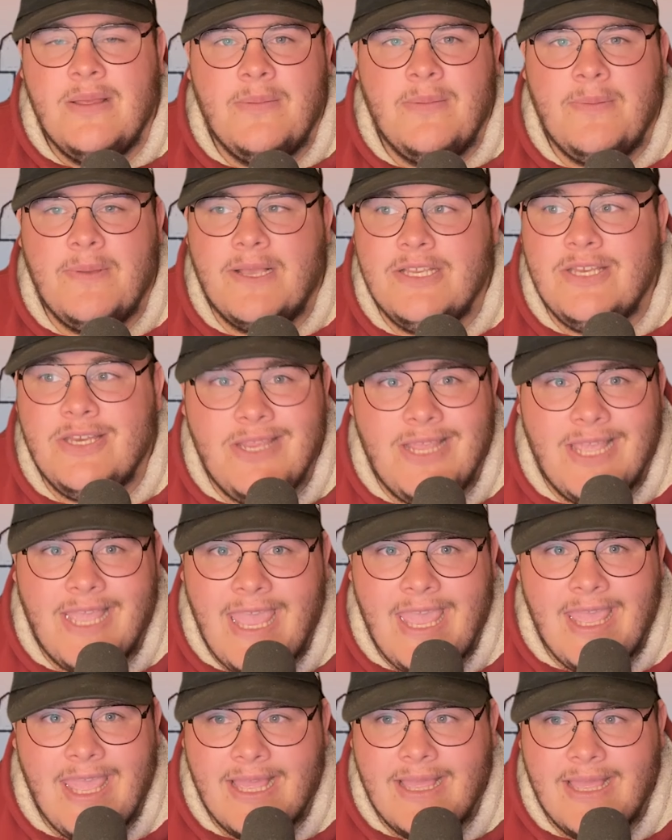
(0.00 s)
You
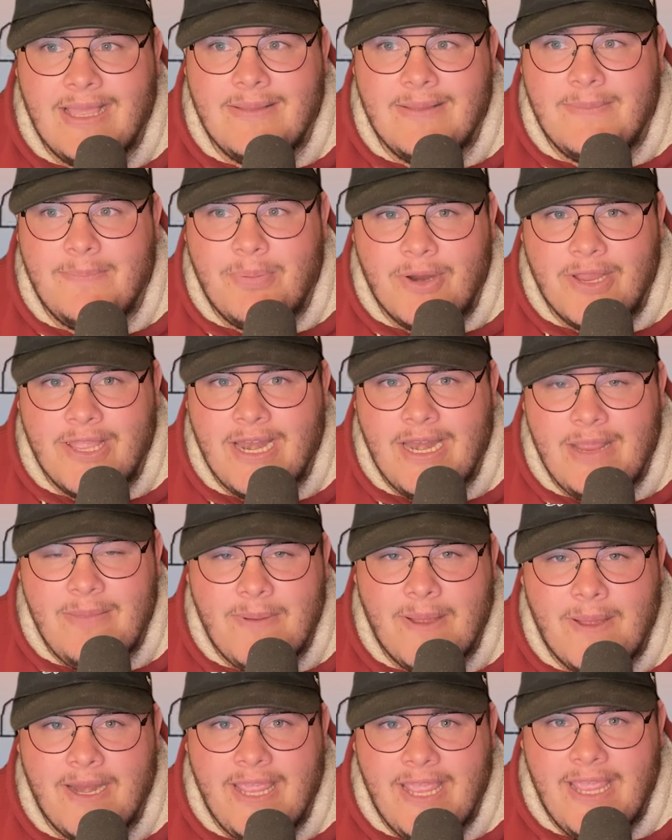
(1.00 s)
can't bring
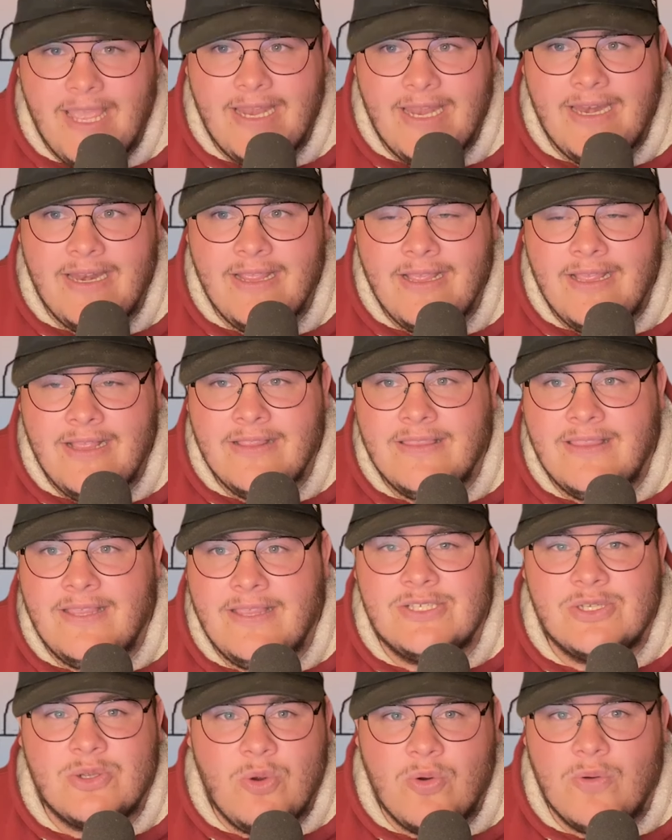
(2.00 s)
anybody in to
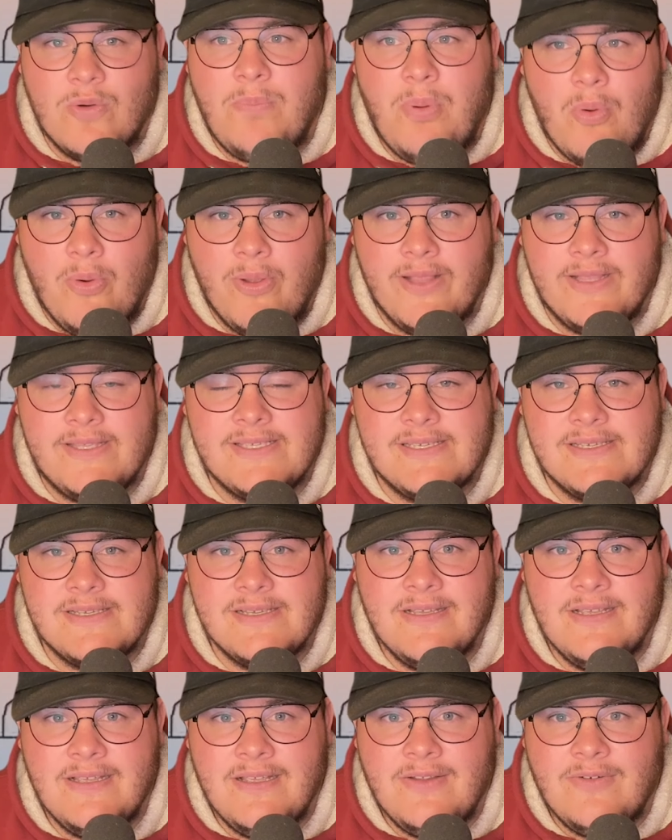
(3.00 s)
score points,
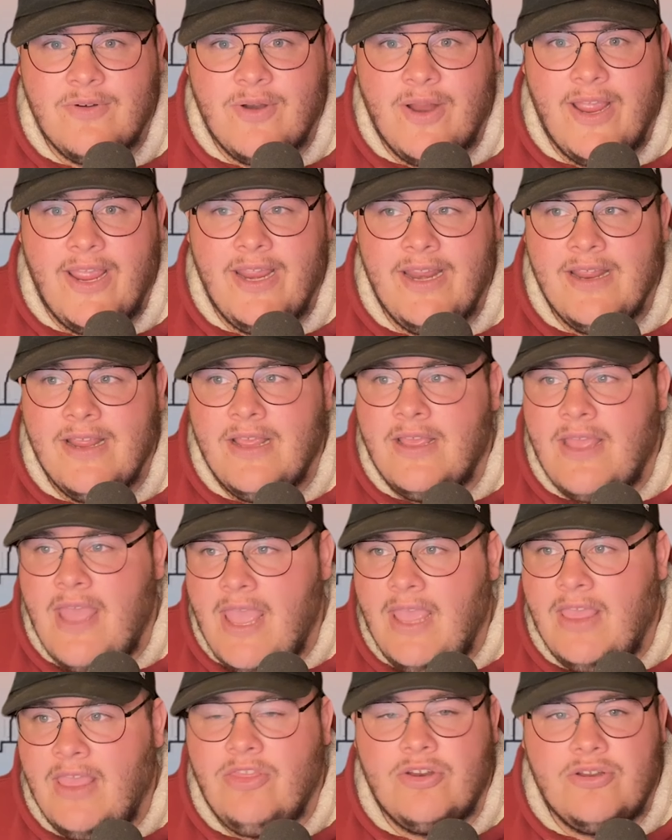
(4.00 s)
right?
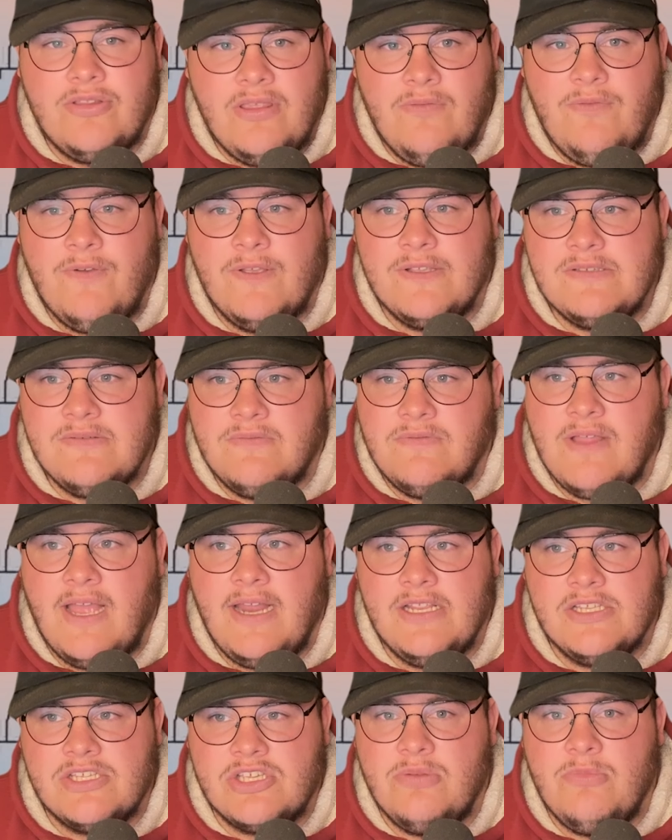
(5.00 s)
Hey, their defensive
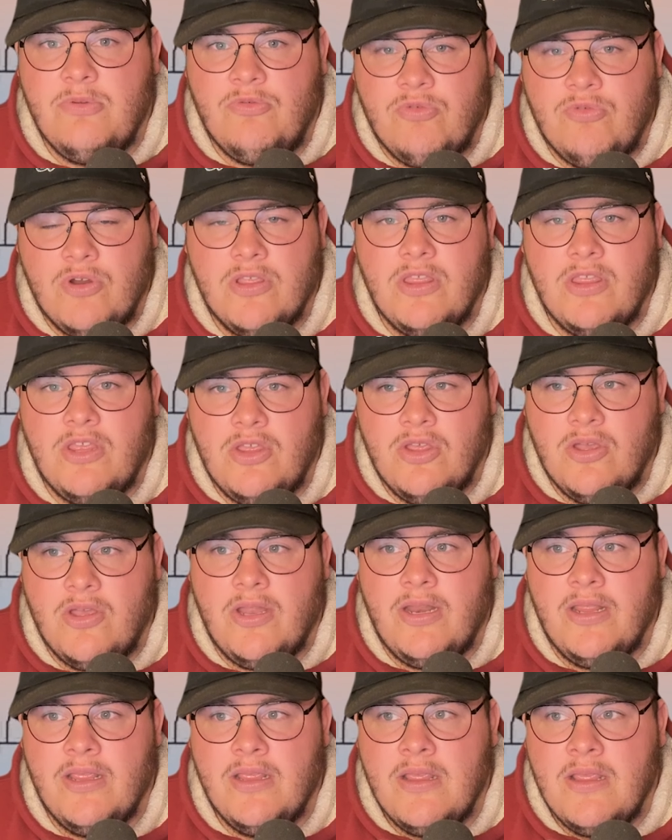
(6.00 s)
line is going to be really
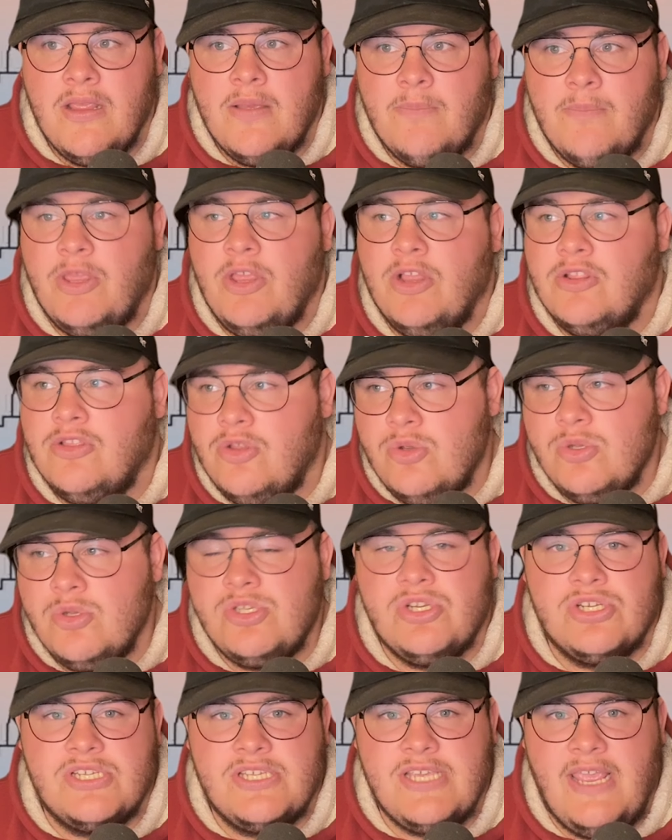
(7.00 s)
good, but you lose
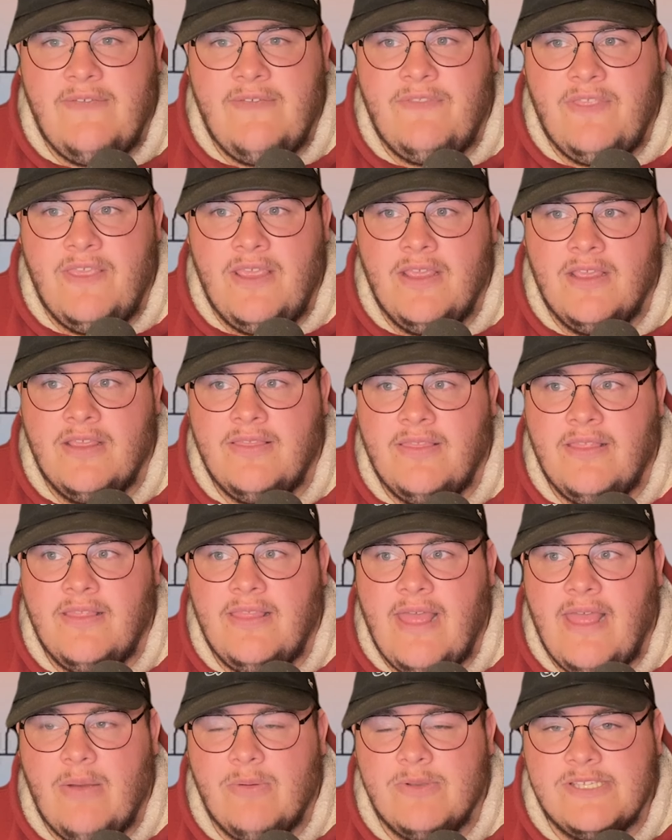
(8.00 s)
your safety.
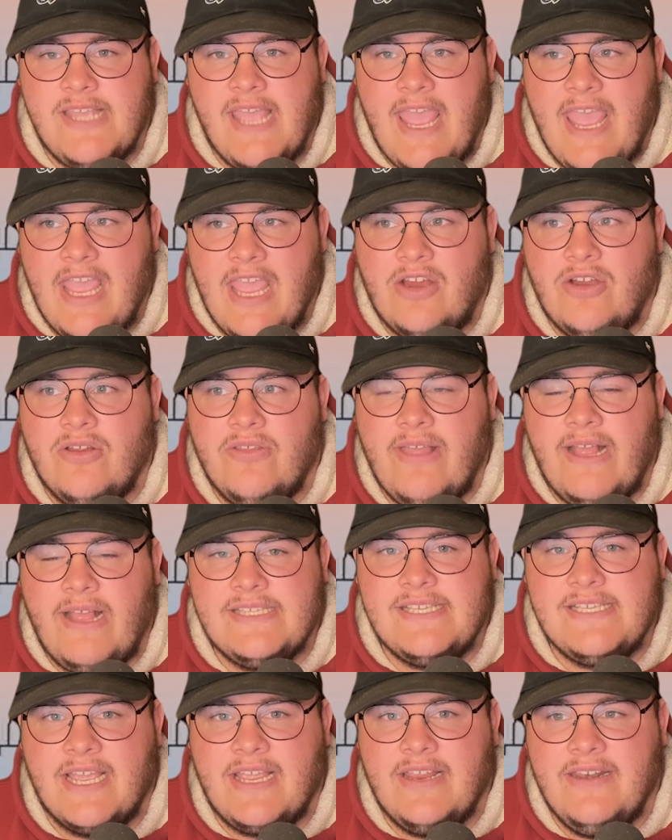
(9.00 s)
That was the anchor of that
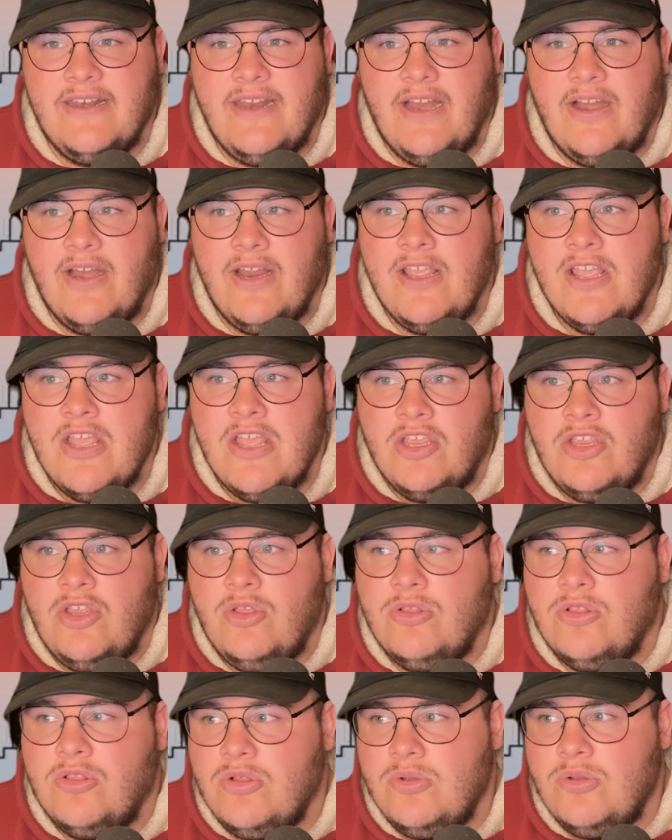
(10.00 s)
secondary.
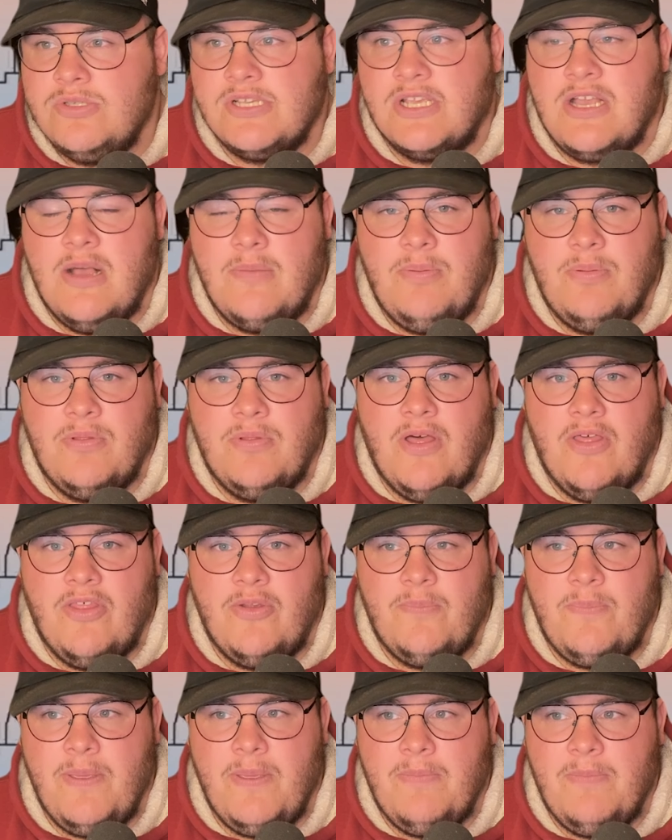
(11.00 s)
You lose a couple
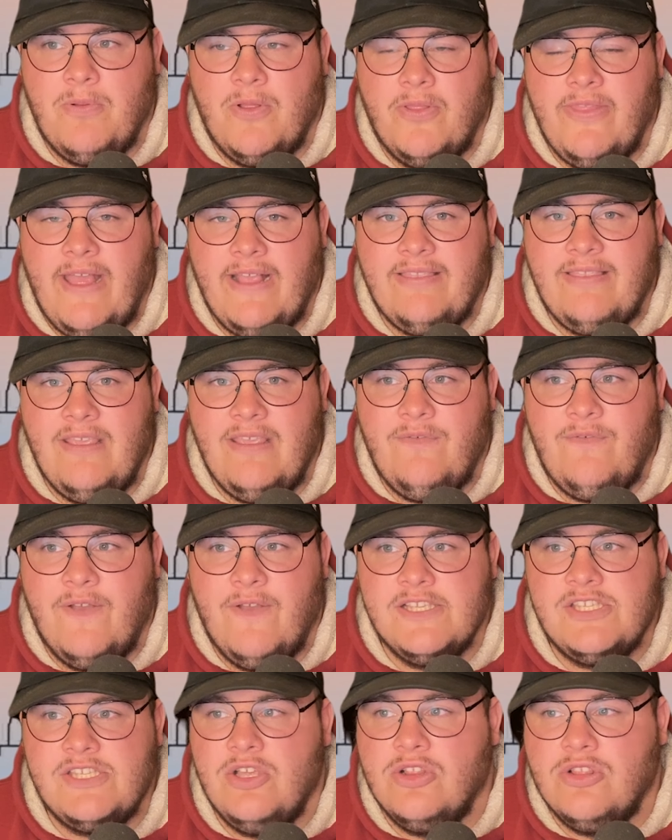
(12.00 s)
other people on that
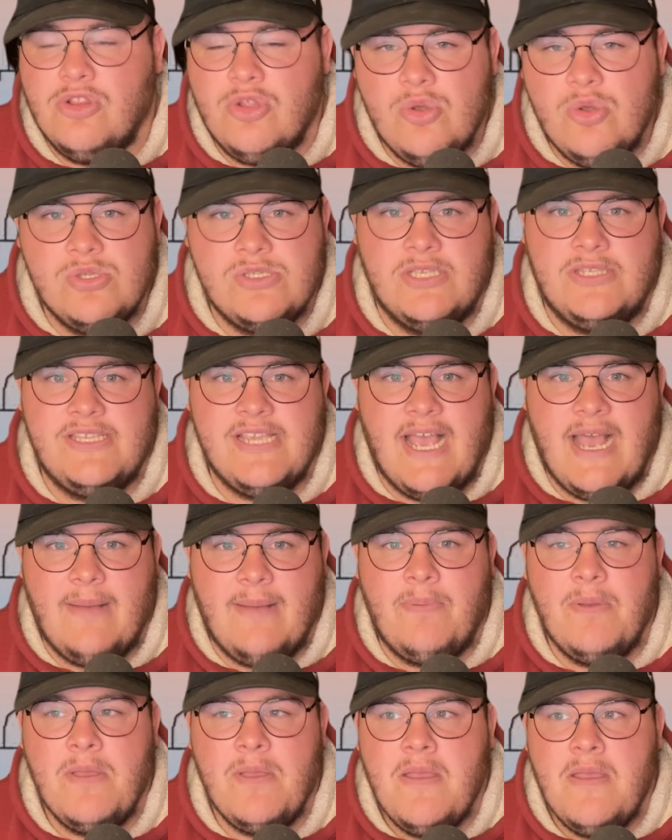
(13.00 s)
defense. You lose a
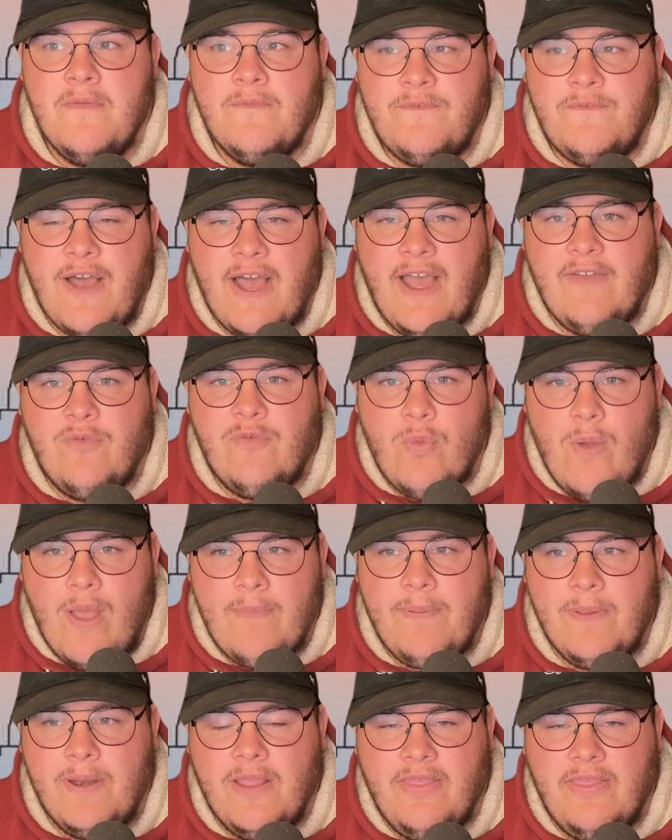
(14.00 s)
top five
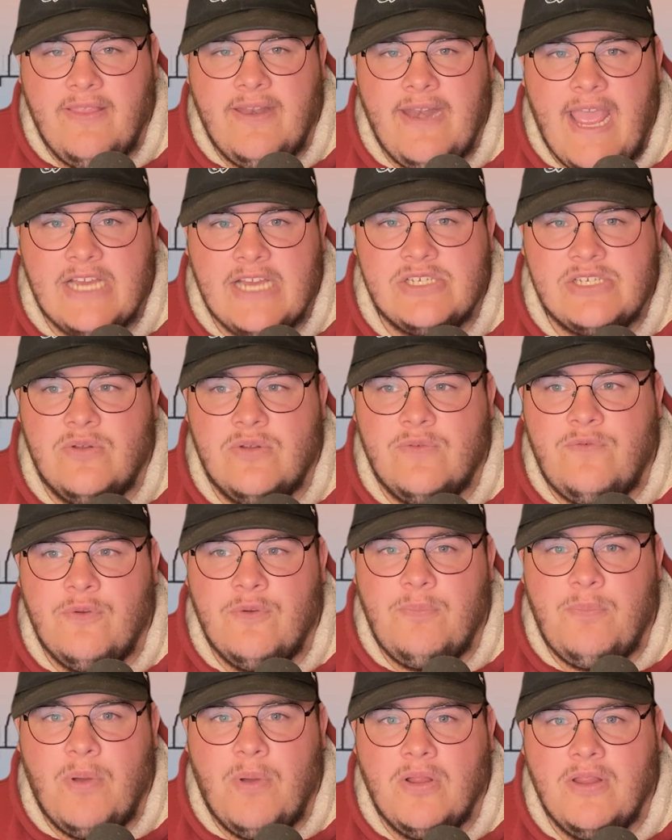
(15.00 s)
weapon in the National
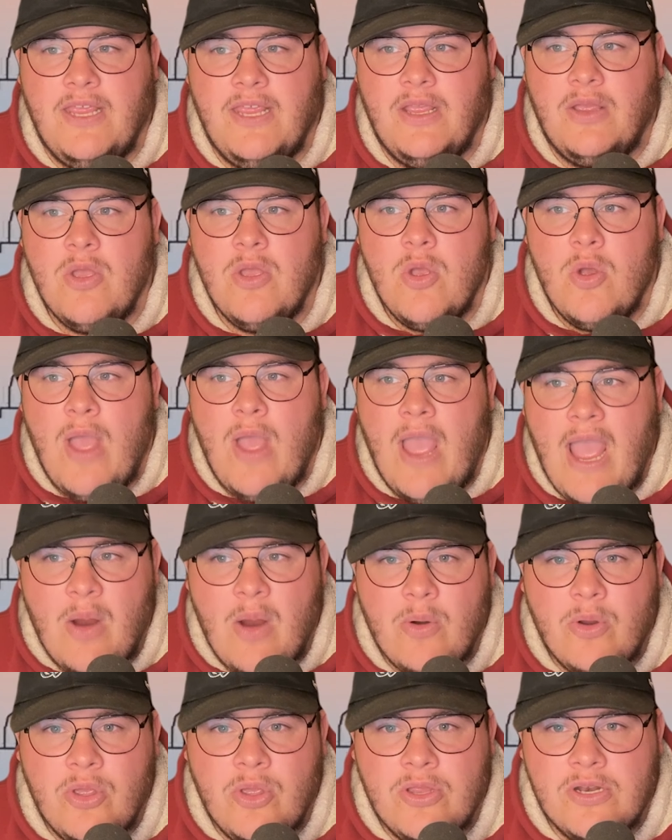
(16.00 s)
Football League. How
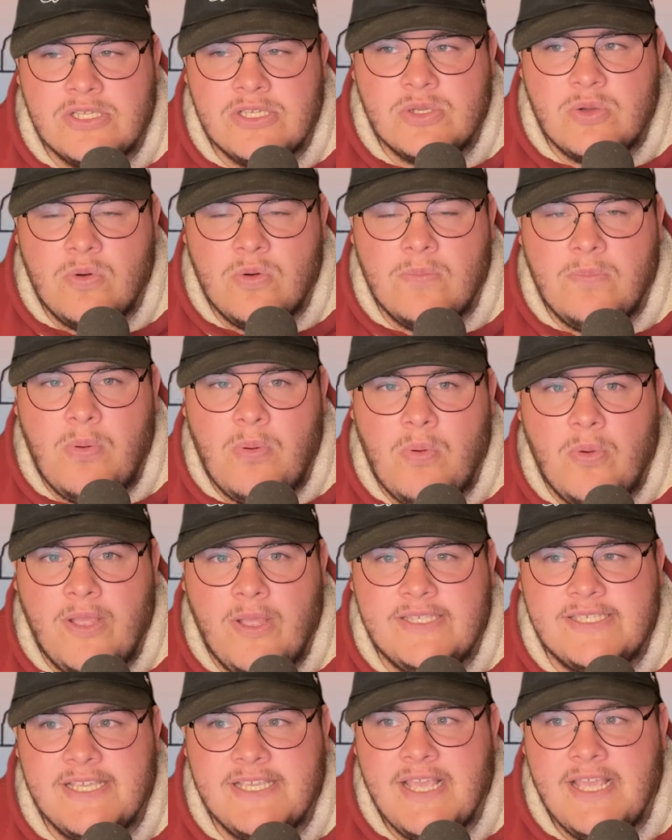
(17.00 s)
are you going to score
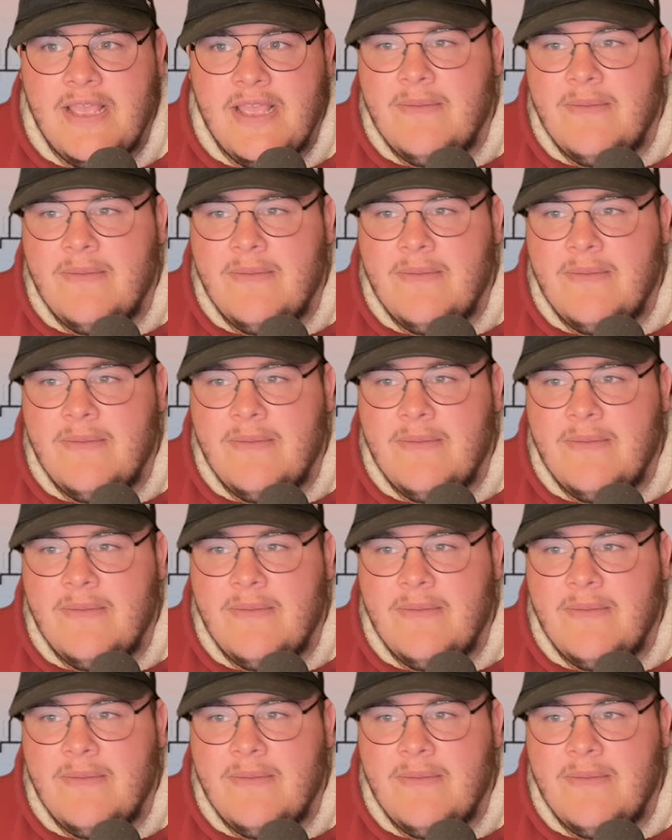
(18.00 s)
points?